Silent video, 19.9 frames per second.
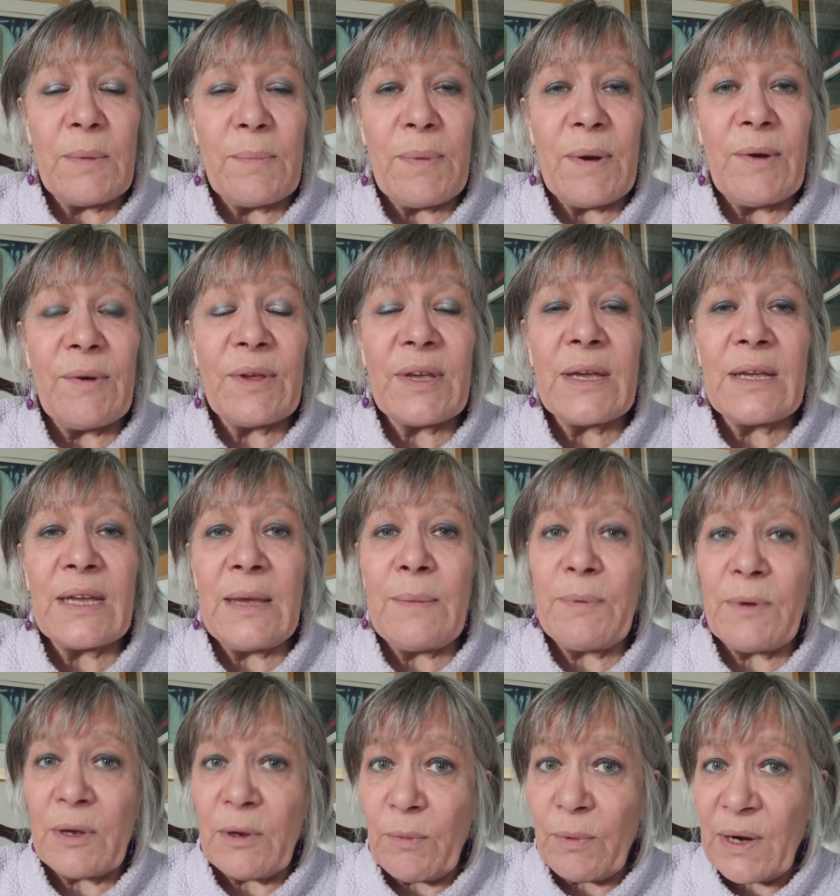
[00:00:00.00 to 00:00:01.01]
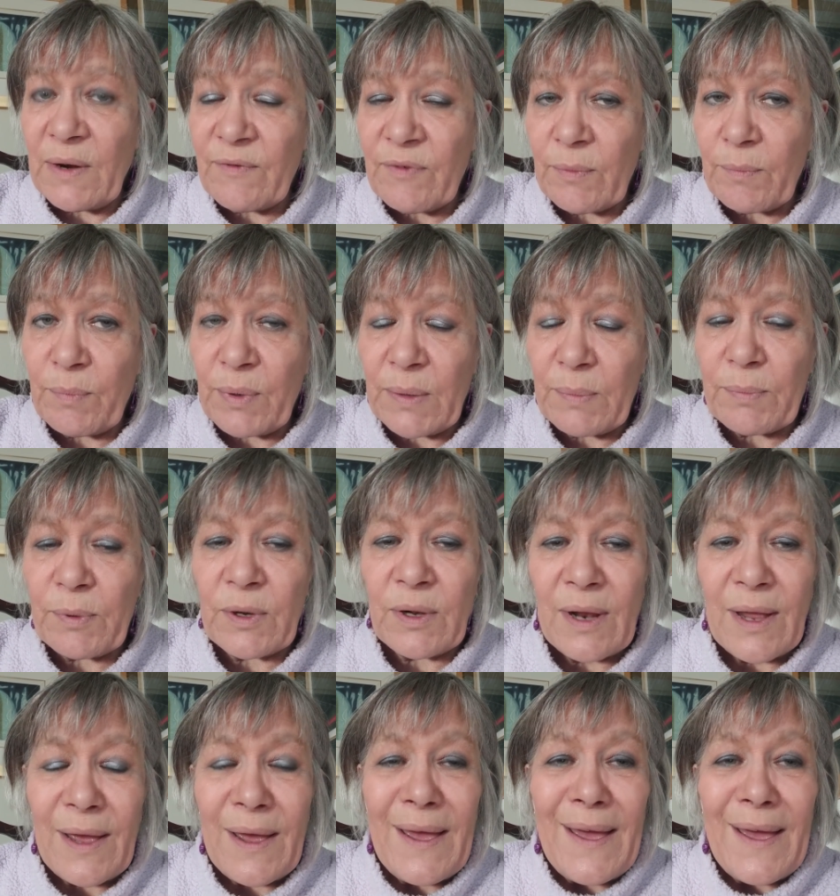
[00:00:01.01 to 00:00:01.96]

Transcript: about keeping away from people.